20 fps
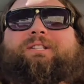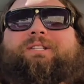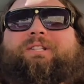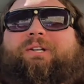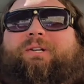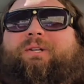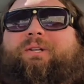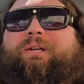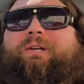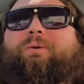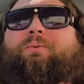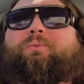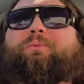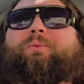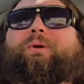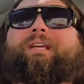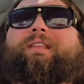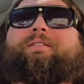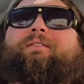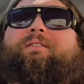necessarily
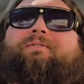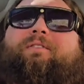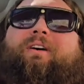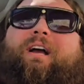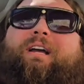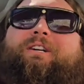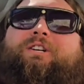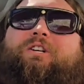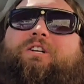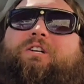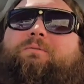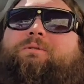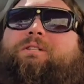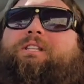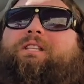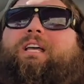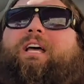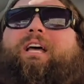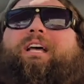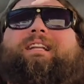read the fine
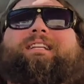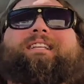terms in